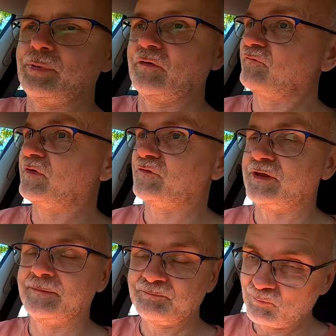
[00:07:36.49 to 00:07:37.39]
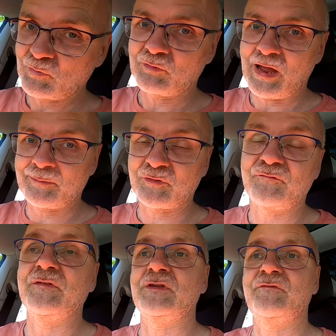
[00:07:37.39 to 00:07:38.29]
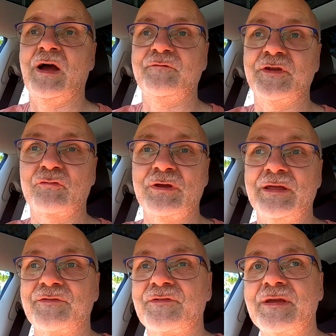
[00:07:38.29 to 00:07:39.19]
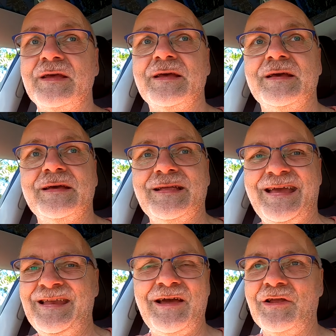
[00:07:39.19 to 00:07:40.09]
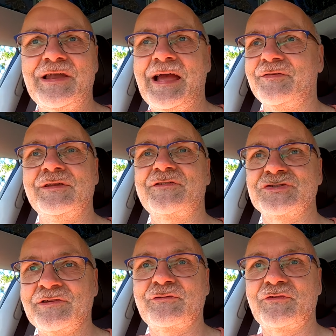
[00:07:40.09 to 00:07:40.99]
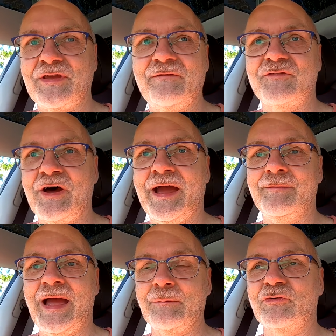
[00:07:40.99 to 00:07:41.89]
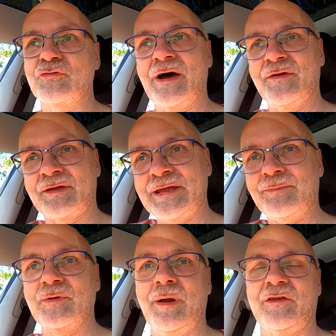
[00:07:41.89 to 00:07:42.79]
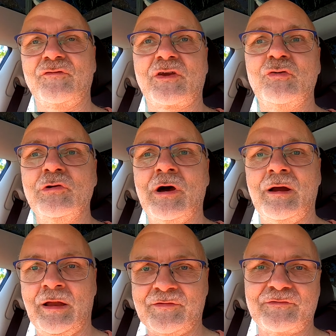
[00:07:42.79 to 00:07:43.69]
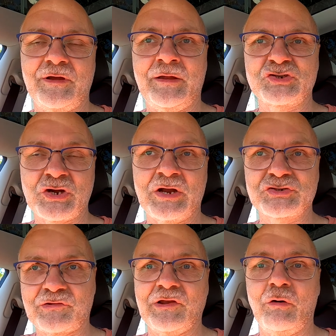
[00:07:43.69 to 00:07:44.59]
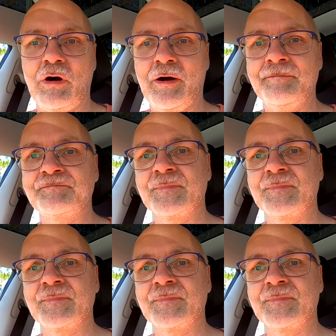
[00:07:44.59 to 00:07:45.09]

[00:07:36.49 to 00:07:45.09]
about 50 up to 55 degrees. And I don't like this just to save time. I would rather keep the battery cooler and charge slower.